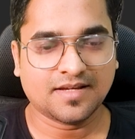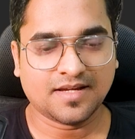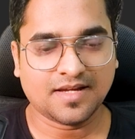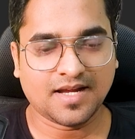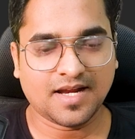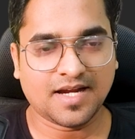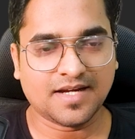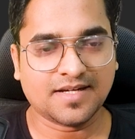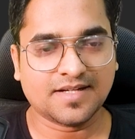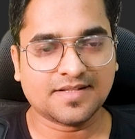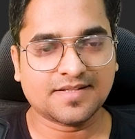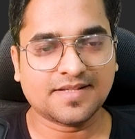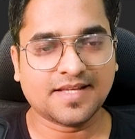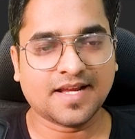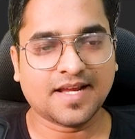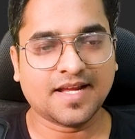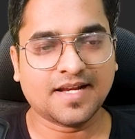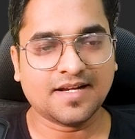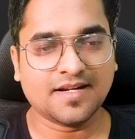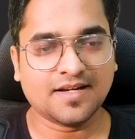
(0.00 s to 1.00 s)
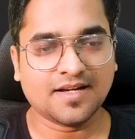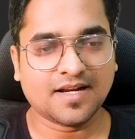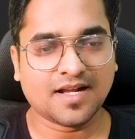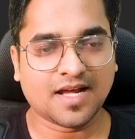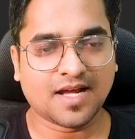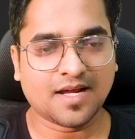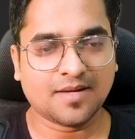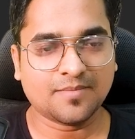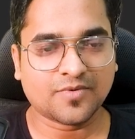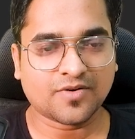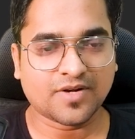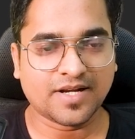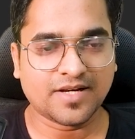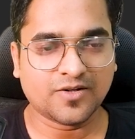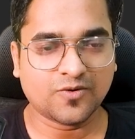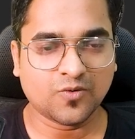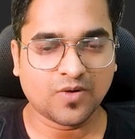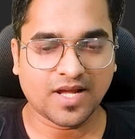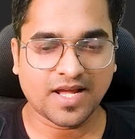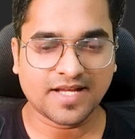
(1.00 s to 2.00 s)
and second, I am
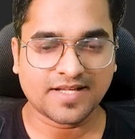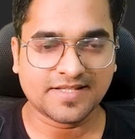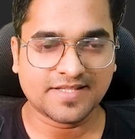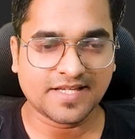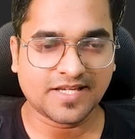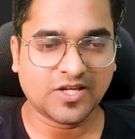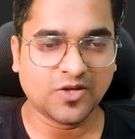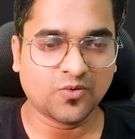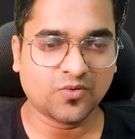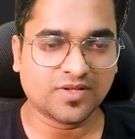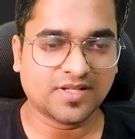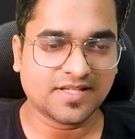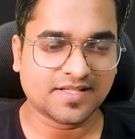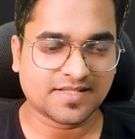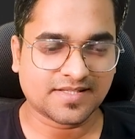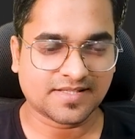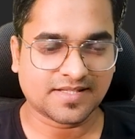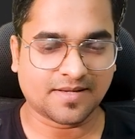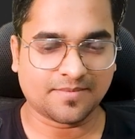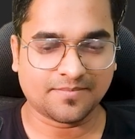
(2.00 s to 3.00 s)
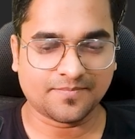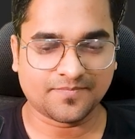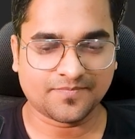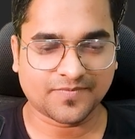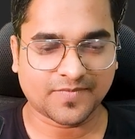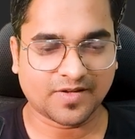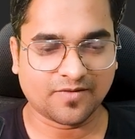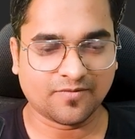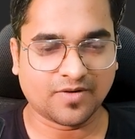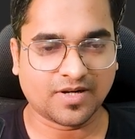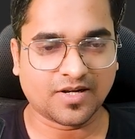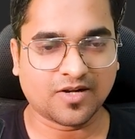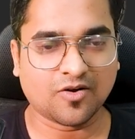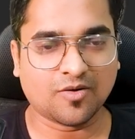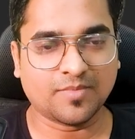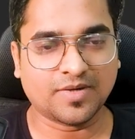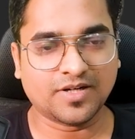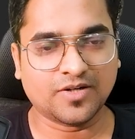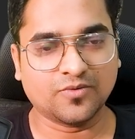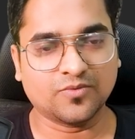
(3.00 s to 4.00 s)
trying to execute this sum 1,
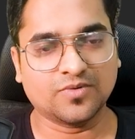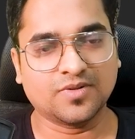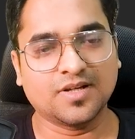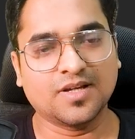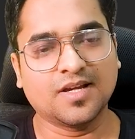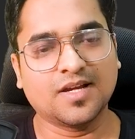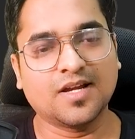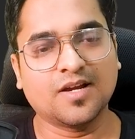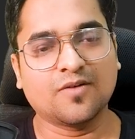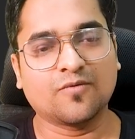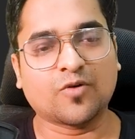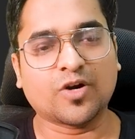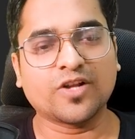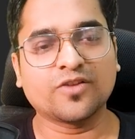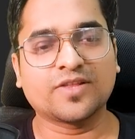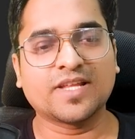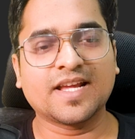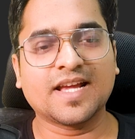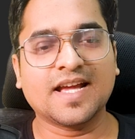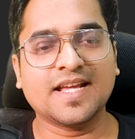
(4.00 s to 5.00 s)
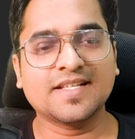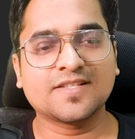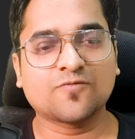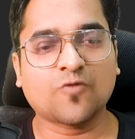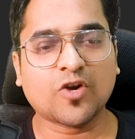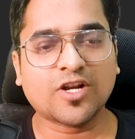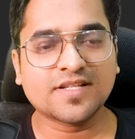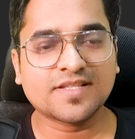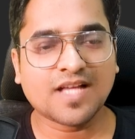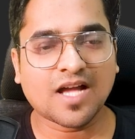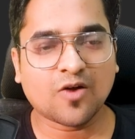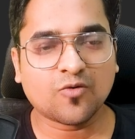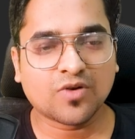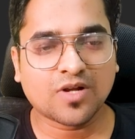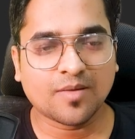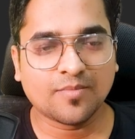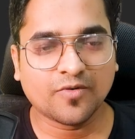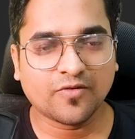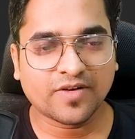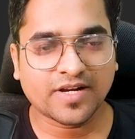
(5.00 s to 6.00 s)
2. What do you think, guys? What is the
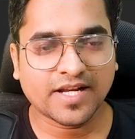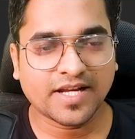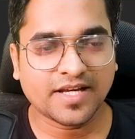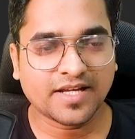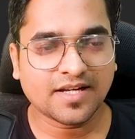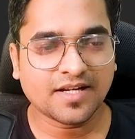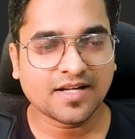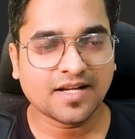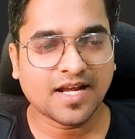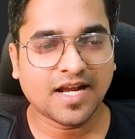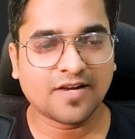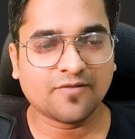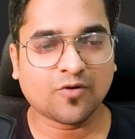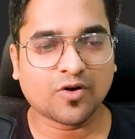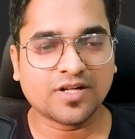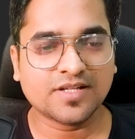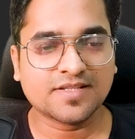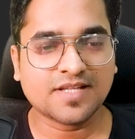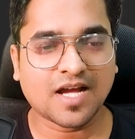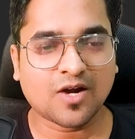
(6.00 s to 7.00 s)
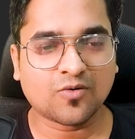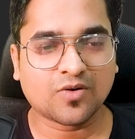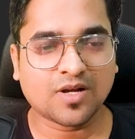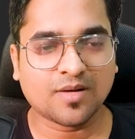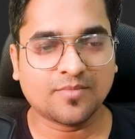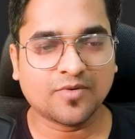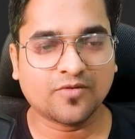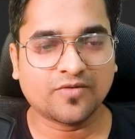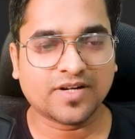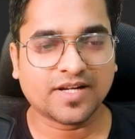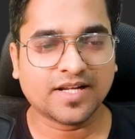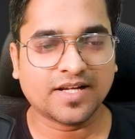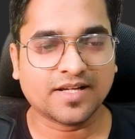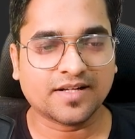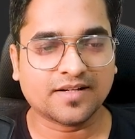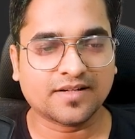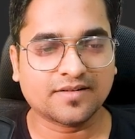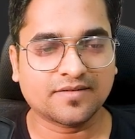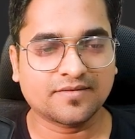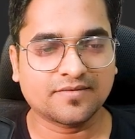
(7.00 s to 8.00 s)
outcome over here and what is the outcome over
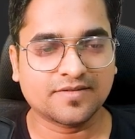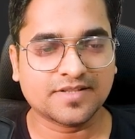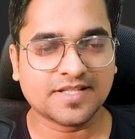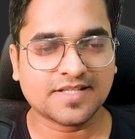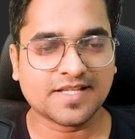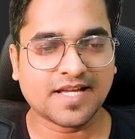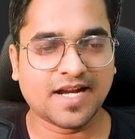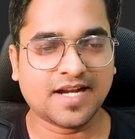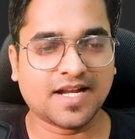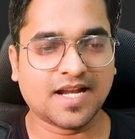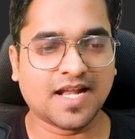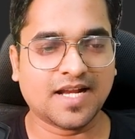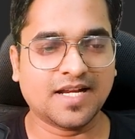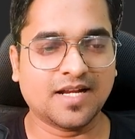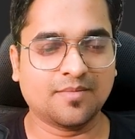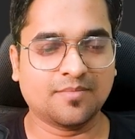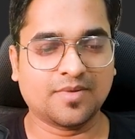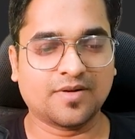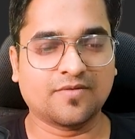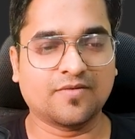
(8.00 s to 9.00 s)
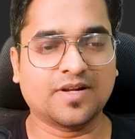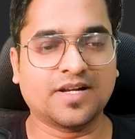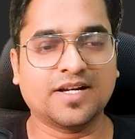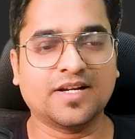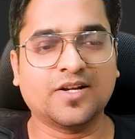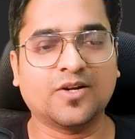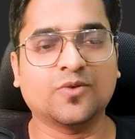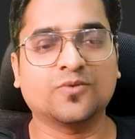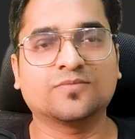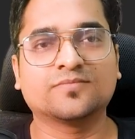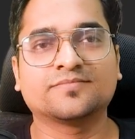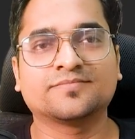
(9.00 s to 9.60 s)
here, which is at line number 1 and 2?